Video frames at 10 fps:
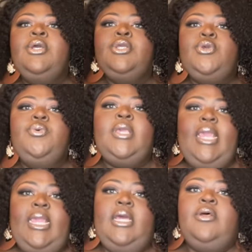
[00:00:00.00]
you
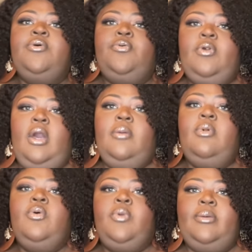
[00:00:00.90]
can
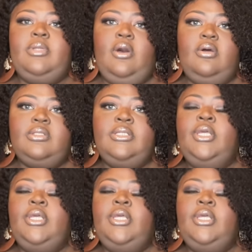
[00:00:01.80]
from Rebdolls.